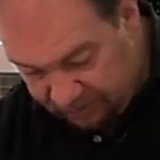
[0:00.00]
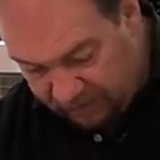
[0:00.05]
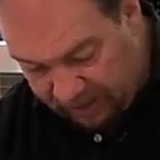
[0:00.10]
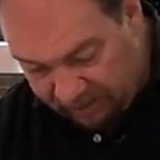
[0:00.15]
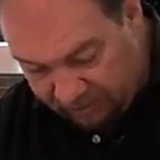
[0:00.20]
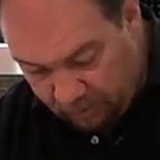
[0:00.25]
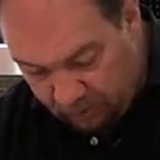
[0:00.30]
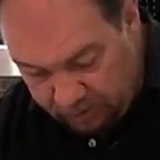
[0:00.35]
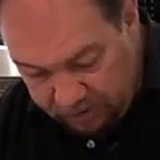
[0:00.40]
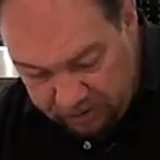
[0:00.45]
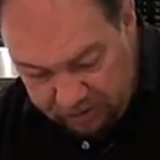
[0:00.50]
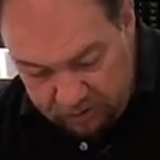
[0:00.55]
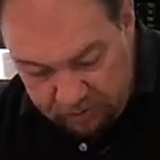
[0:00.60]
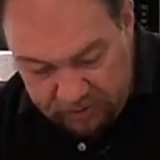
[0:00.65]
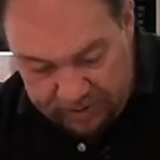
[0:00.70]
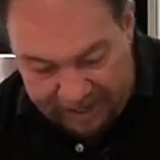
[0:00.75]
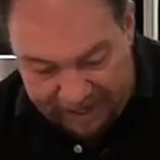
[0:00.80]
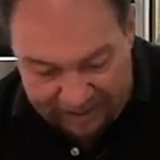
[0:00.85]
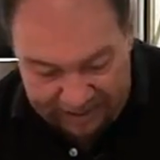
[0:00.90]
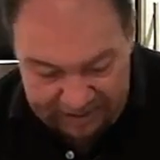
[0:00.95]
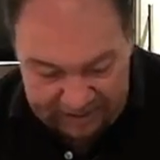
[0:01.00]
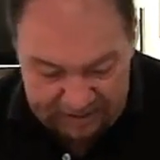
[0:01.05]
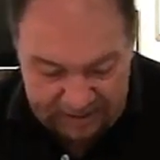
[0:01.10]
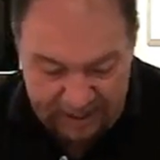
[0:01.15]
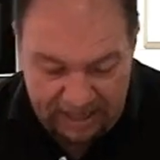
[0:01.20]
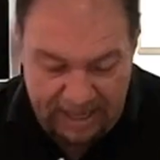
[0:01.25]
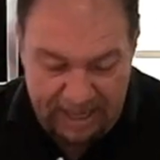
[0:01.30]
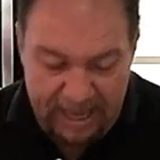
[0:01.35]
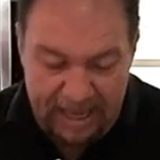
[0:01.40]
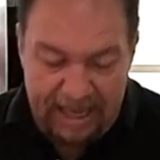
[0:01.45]
What I'm going to do
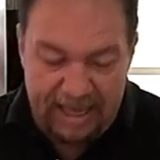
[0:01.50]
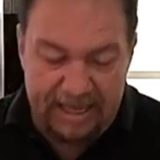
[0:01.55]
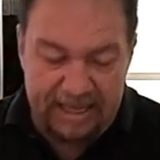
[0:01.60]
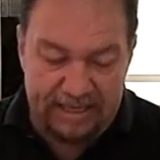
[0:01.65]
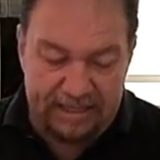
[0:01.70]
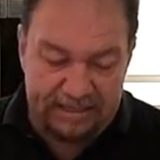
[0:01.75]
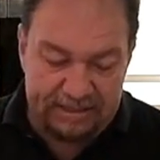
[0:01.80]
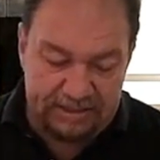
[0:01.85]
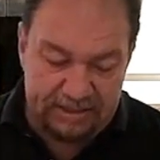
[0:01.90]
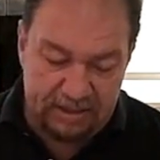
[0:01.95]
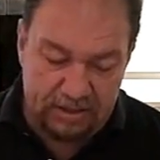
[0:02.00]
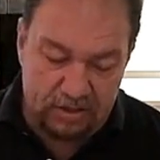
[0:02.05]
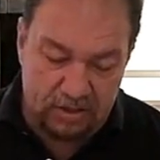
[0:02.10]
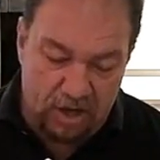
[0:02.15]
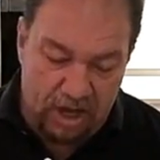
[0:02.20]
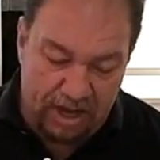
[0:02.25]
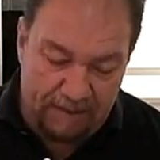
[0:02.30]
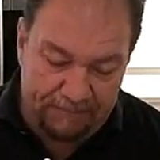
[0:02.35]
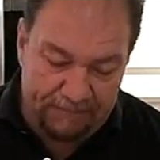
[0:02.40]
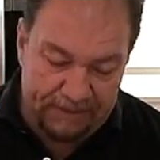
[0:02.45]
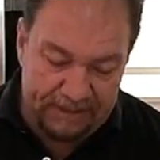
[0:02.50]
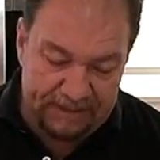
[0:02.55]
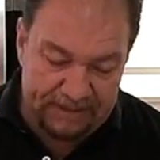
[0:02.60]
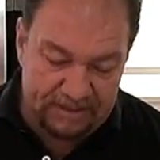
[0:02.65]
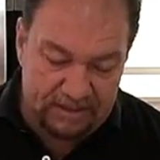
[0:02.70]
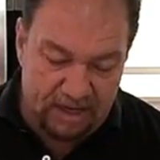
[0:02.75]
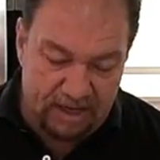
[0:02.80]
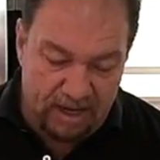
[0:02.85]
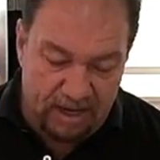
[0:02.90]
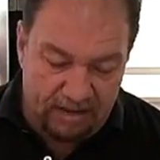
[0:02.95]
next is top
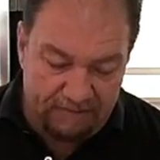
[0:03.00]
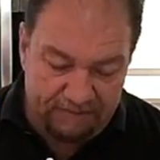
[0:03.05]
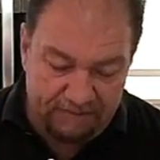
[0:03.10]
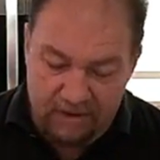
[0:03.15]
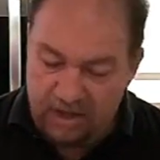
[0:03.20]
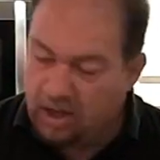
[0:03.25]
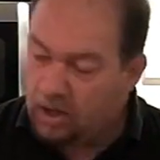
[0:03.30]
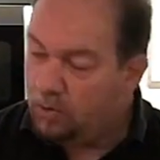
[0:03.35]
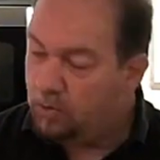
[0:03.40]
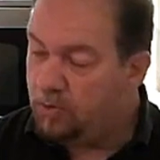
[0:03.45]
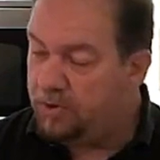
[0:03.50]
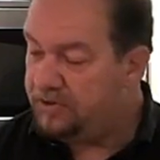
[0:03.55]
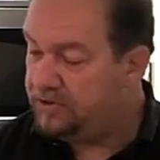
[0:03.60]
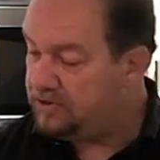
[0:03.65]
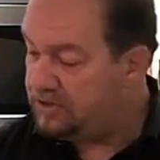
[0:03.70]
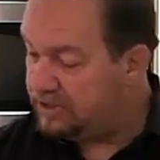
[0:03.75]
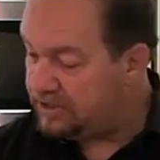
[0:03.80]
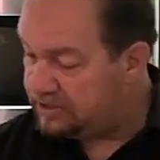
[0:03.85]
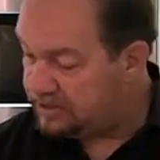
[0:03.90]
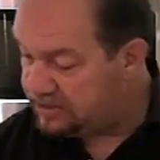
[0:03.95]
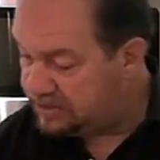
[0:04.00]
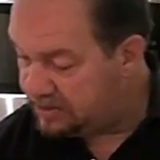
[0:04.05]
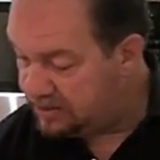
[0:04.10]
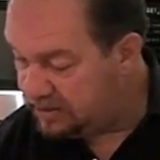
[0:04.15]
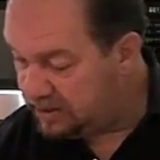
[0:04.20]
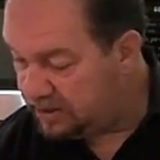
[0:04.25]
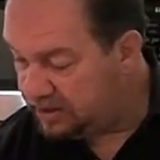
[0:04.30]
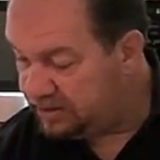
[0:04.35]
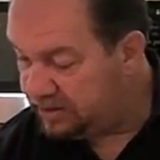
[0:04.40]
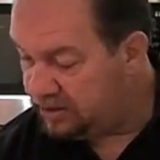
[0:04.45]
this off with just
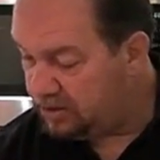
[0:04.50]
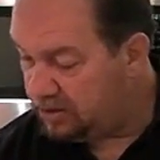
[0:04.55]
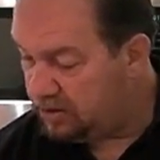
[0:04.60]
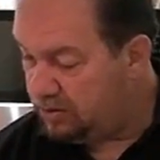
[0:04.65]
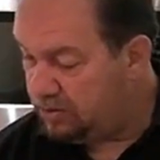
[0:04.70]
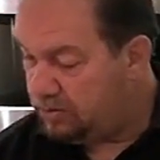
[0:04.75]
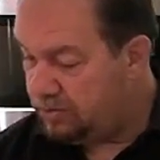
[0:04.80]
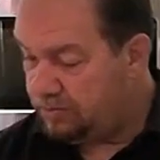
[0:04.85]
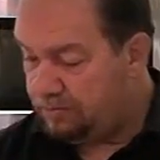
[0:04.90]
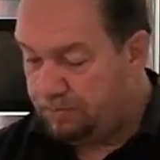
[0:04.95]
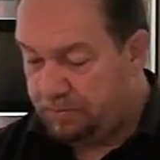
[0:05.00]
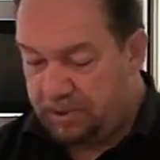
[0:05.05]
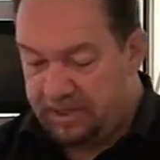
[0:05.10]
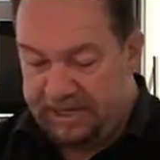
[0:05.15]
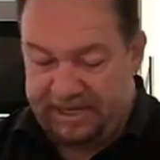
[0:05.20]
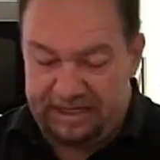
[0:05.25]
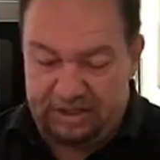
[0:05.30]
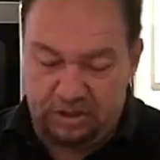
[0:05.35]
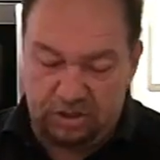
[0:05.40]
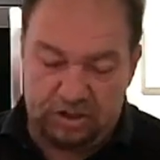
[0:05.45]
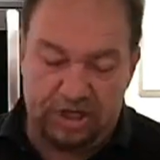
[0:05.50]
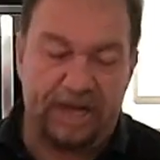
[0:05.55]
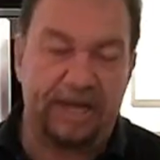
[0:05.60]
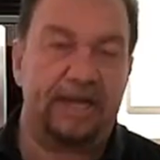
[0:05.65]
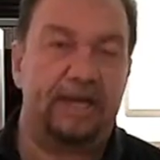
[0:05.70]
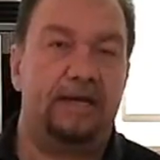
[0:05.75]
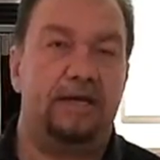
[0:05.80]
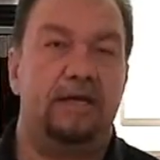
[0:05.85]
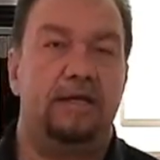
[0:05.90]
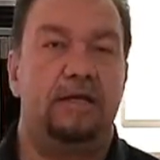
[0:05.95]
a little plain
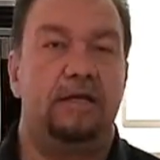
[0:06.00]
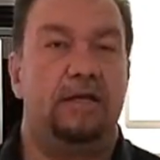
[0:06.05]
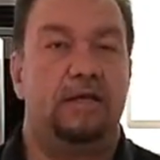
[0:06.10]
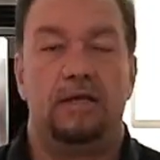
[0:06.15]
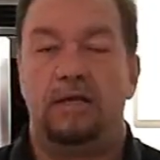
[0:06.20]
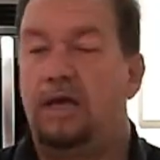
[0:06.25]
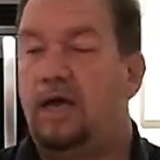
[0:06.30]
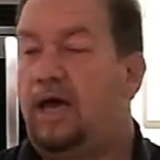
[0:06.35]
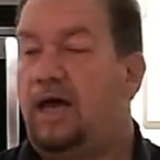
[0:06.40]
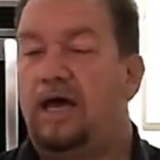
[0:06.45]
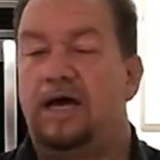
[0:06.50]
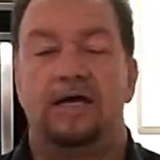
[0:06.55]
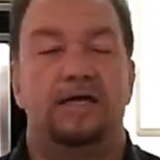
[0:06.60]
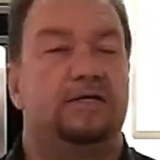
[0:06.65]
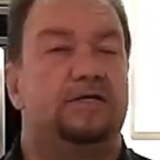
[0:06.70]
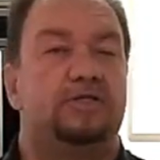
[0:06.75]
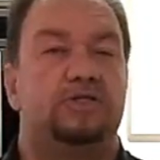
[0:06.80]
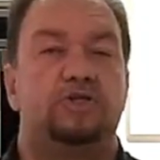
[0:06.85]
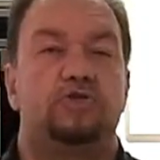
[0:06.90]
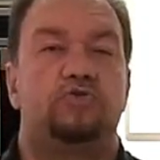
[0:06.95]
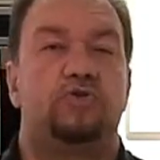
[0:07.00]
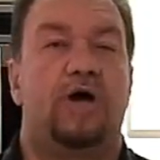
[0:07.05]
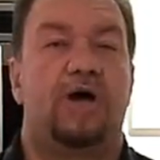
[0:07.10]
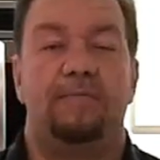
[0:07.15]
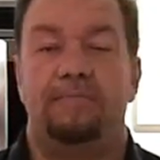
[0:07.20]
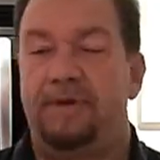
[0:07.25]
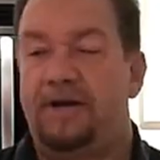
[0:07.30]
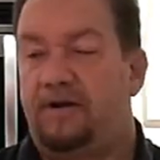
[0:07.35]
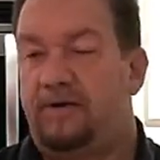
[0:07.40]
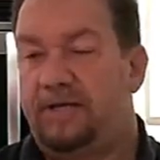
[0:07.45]
Jane uh,
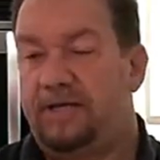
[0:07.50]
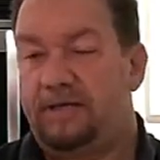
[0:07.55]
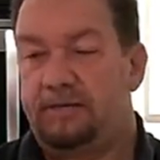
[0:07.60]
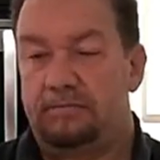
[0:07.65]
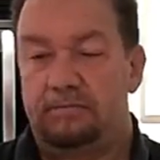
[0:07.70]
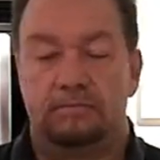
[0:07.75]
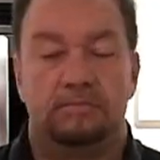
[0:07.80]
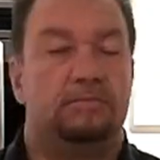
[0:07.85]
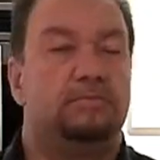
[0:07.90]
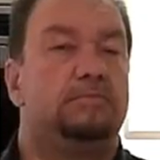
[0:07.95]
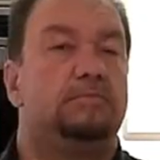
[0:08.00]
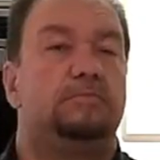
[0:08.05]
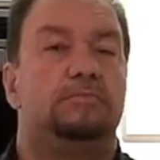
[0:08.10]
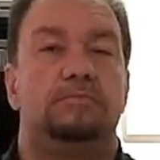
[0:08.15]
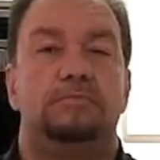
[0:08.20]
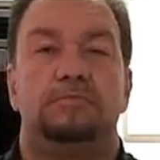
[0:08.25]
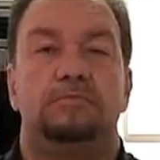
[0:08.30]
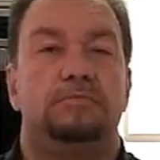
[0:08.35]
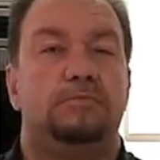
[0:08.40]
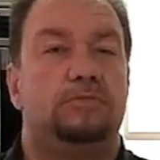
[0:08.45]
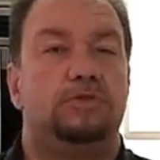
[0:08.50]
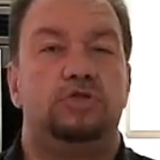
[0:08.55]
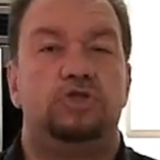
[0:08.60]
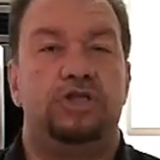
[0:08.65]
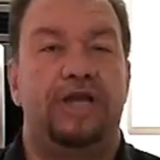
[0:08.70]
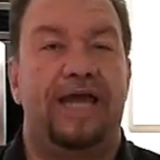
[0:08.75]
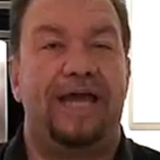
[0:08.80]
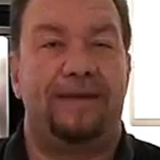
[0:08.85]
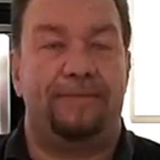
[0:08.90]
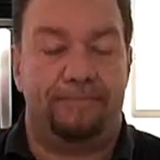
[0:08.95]
strawberry
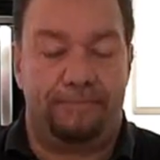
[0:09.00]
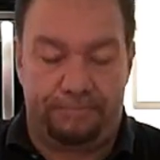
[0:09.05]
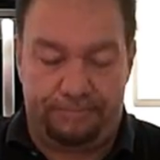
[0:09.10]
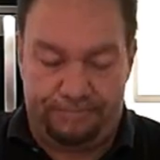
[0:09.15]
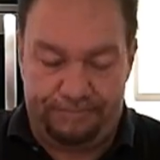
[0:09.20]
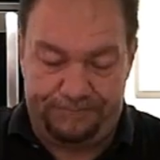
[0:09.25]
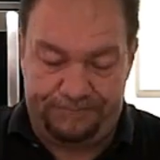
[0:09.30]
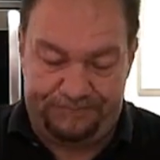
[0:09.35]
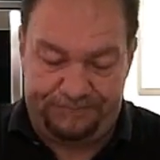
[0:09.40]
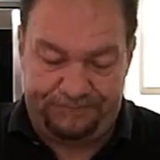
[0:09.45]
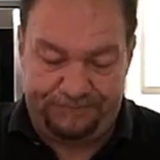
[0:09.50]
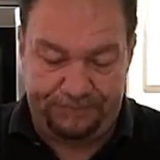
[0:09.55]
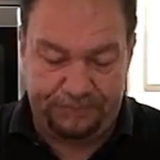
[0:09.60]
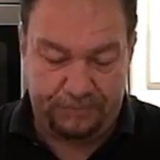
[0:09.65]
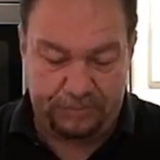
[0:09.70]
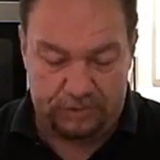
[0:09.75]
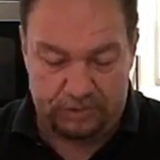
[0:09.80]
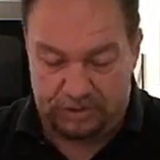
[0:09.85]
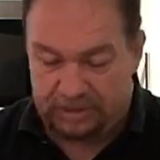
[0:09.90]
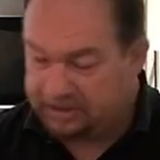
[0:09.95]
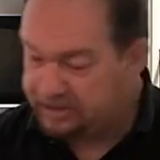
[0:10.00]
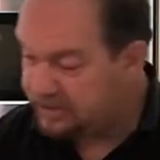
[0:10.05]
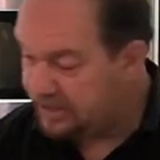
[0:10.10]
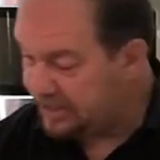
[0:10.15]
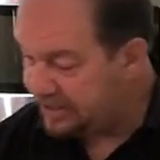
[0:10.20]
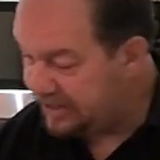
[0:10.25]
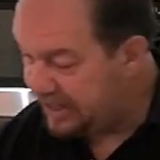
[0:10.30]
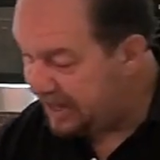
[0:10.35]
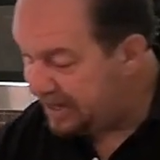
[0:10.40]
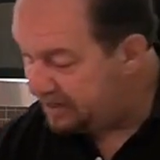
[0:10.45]
jam. Just
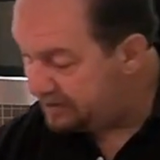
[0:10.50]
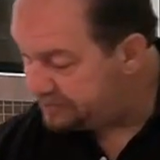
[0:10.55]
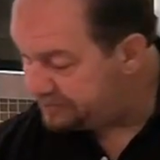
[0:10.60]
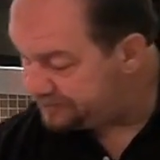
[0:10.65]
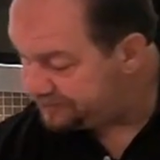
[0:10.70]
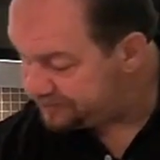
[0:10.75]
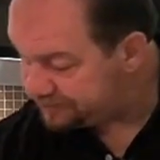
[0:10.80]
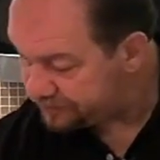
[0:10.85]
like that.